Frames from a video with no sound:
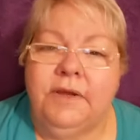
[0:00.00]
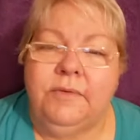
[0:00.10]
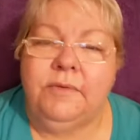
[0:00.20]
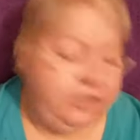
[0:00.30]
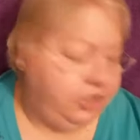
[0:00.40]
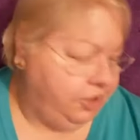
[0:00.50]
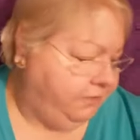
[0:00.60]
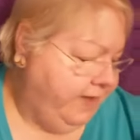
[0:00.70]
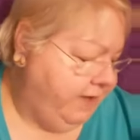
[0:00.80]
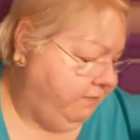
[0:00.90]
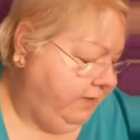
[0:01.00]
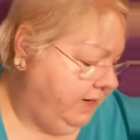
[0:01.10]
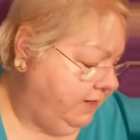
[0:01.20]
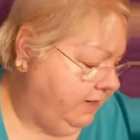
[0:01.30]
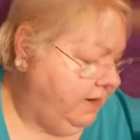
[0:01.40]
What's your favorite
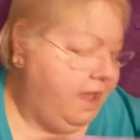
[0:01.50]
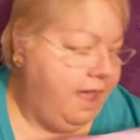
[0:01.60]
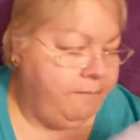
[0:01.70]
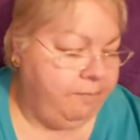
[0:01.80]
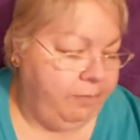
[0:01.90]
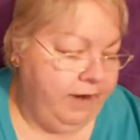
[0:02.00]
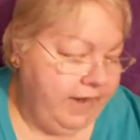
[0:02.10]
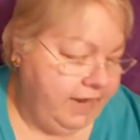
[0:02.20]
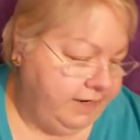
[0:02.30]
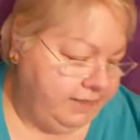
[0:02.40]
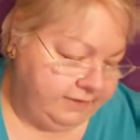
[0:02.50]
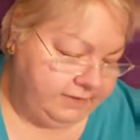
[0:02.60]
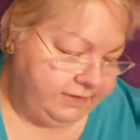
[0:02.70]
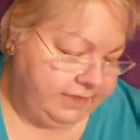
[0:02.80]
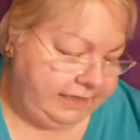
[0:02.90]
uh, brand
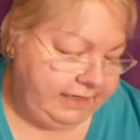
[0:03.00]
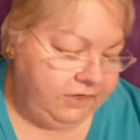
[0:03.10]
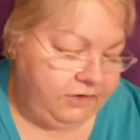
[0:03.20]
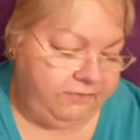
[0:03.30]
to clean your